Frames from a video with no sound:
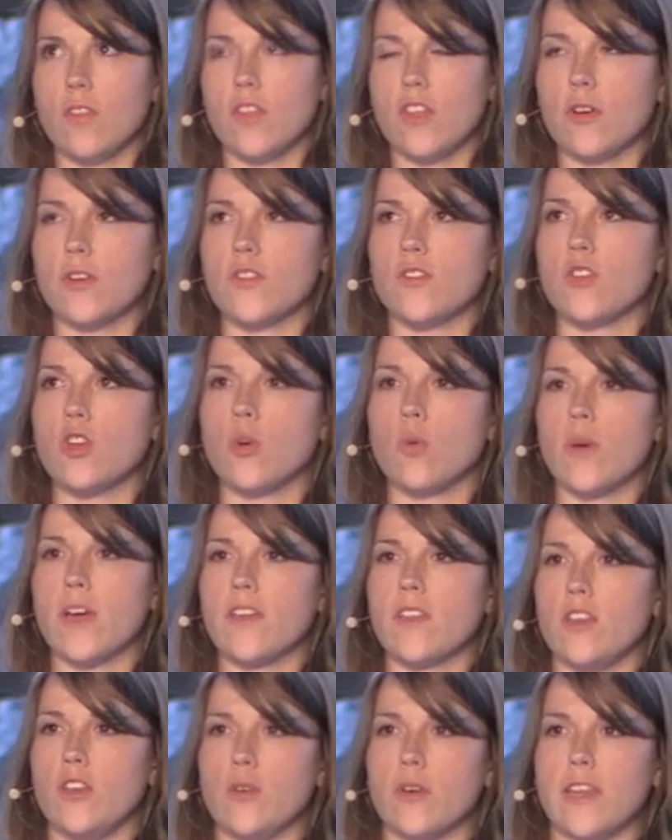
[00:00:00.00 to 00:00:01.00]
there's no
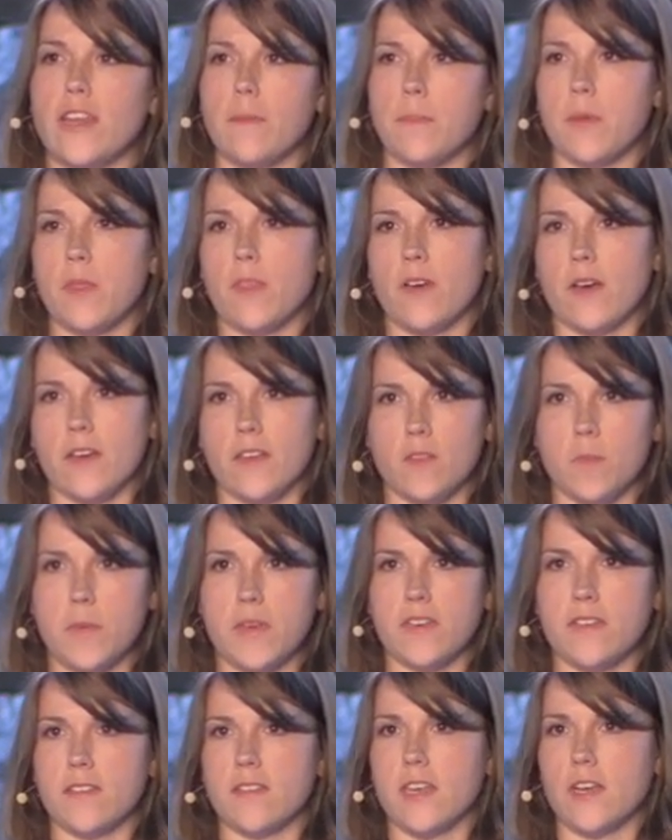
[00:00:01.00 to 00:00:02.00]
way that you can empathize
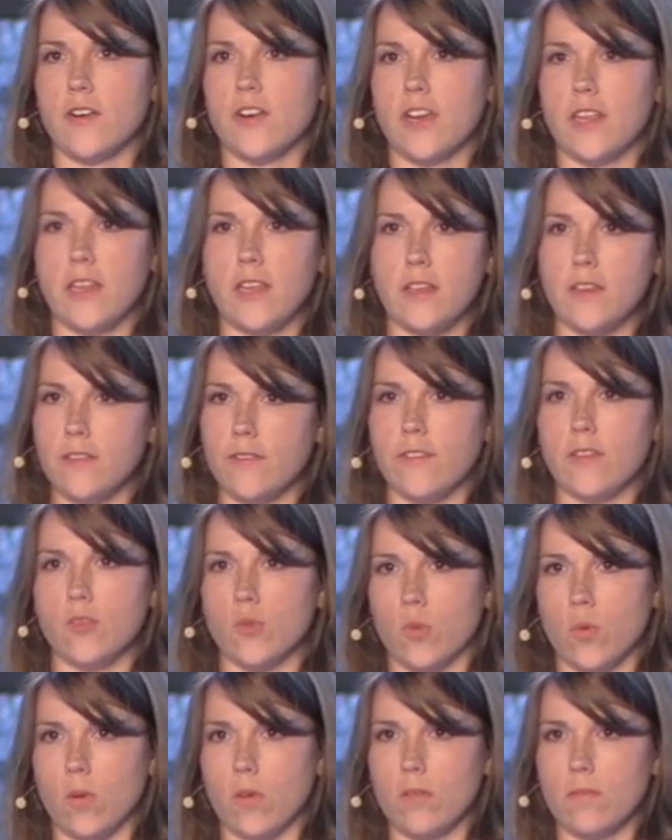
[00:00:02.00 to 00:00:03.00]
because they are an
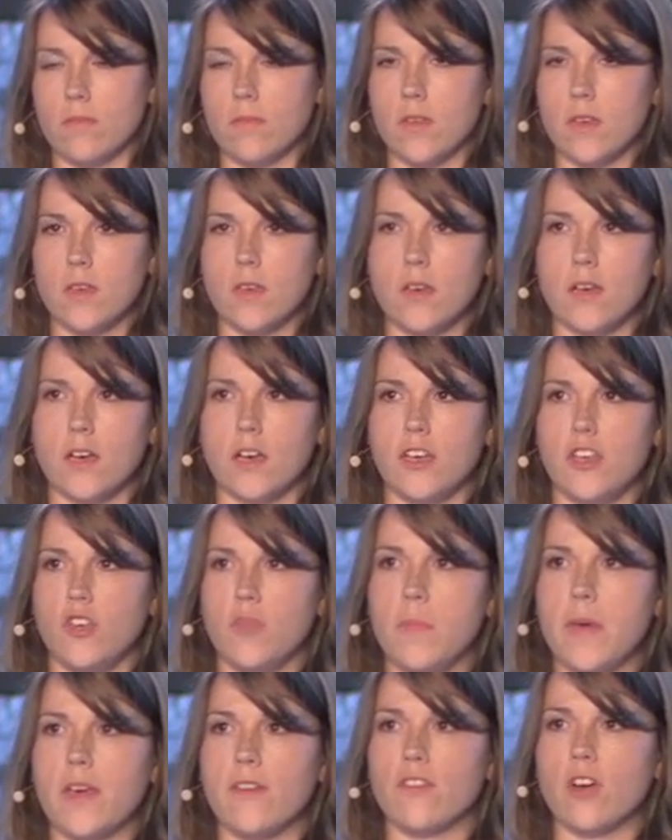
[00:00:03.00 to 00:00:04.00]
individual.
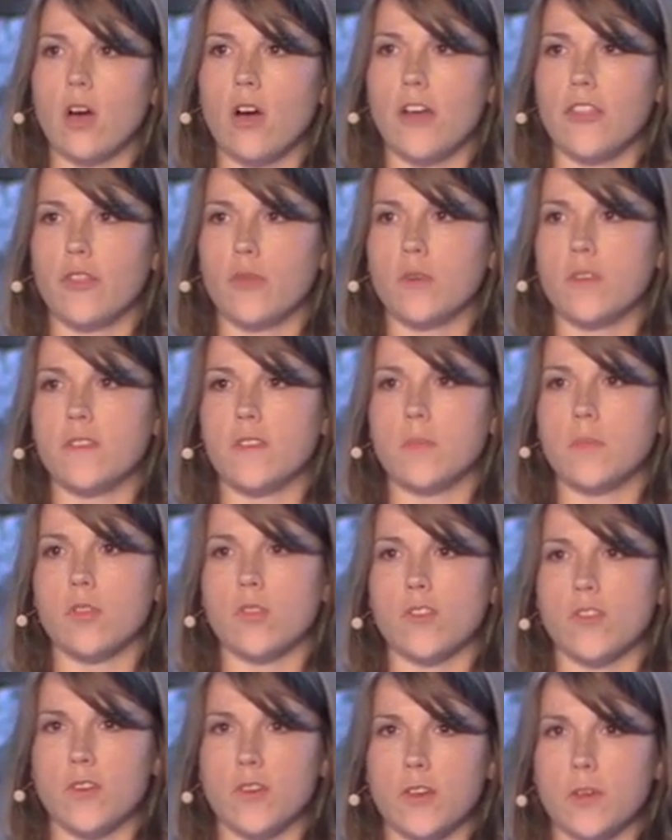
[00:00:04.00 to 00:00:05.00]
You may have gone through a
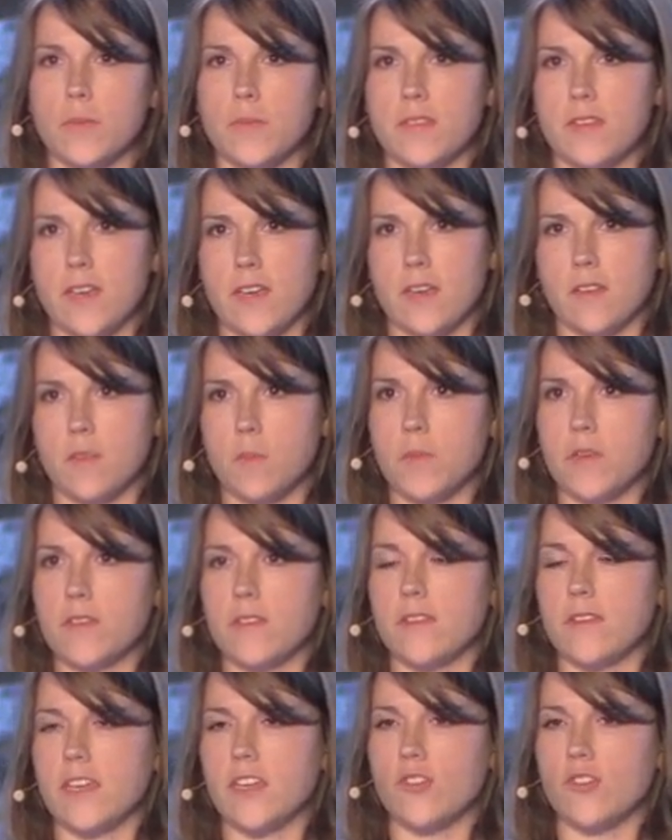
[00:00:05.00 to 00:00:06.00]
similar circumstance, but
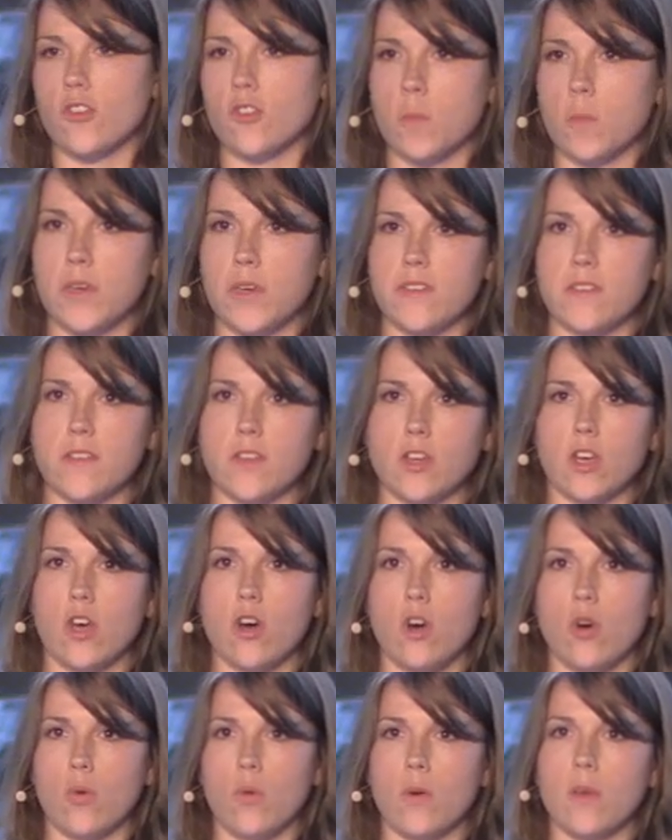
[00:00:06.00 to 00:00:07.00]
it's a dangerous place to
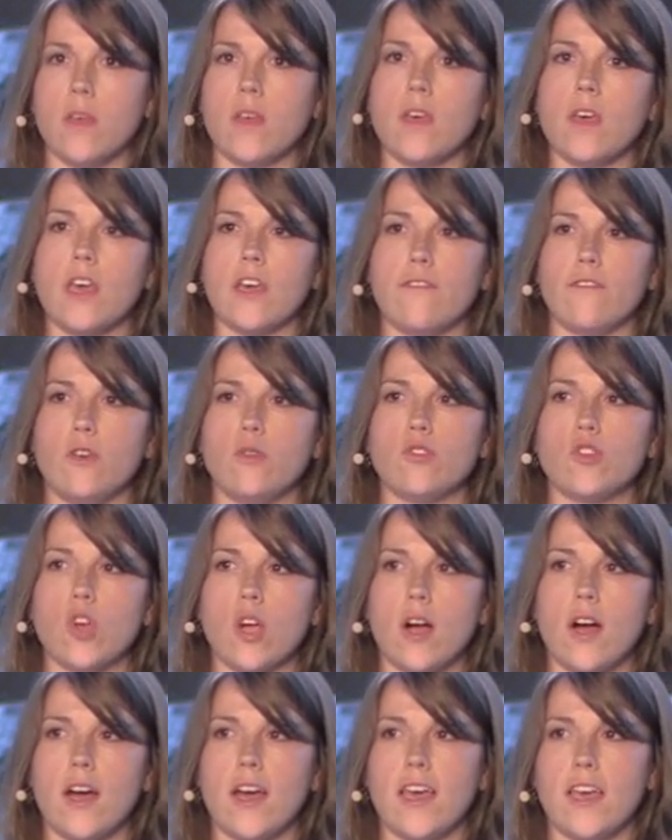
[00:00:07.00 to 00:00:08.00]
go if you
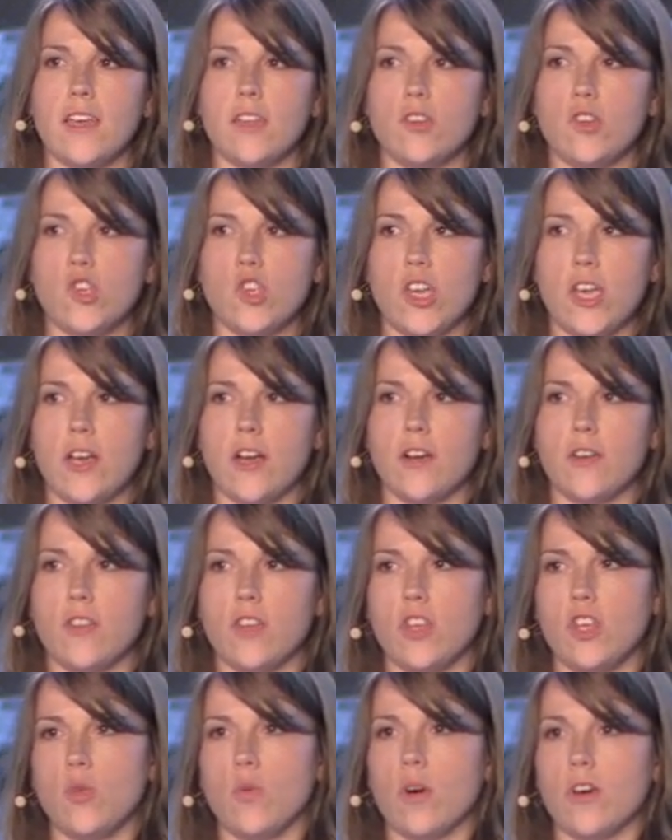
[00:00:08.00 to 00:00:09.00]
try and share
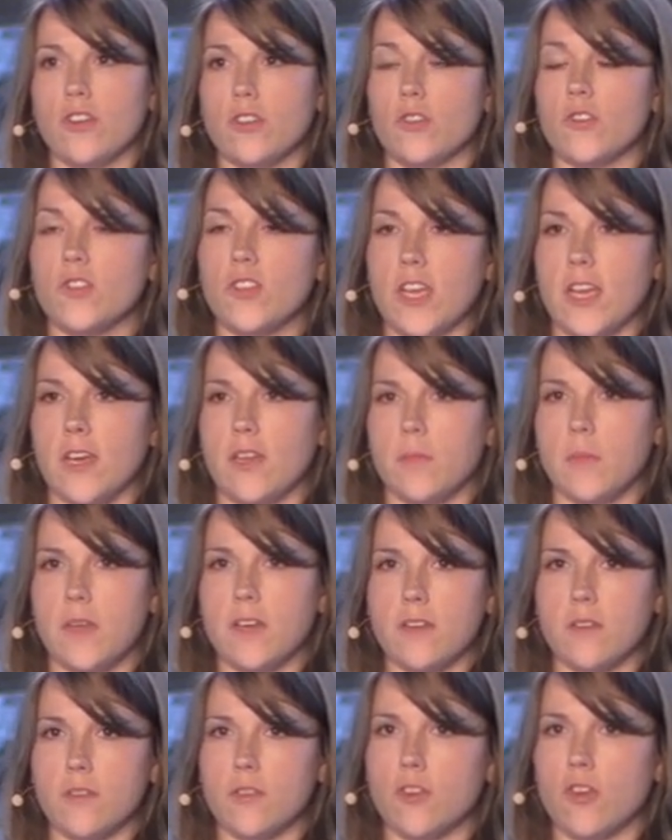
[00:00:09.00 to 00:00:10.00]
that you understand,
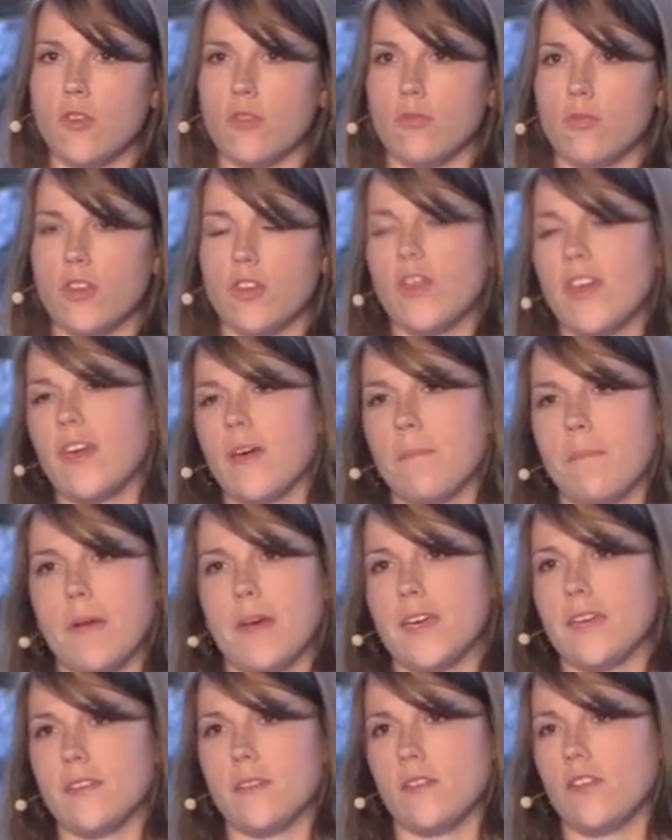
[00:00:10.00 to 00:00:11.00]
because you can't
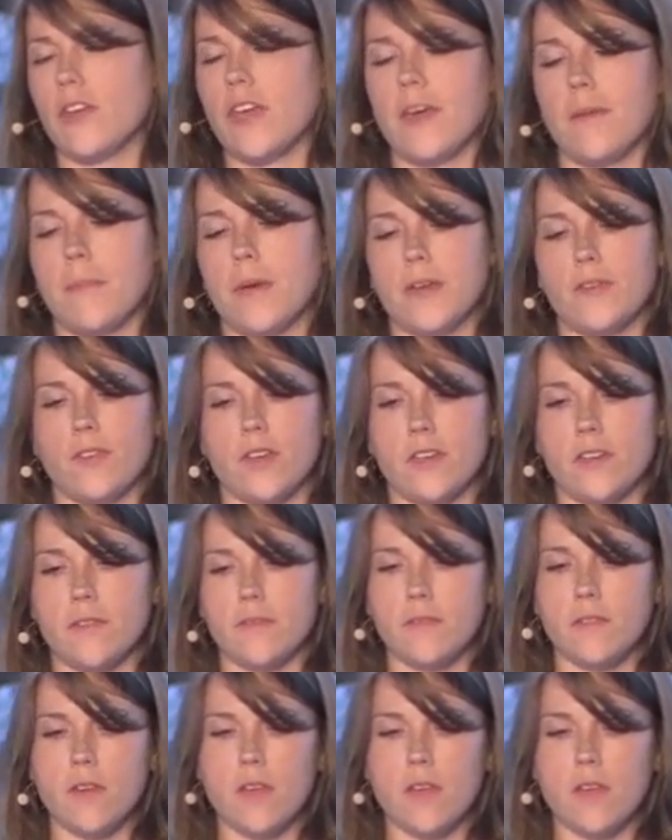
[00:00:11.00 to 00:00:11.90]
mind read.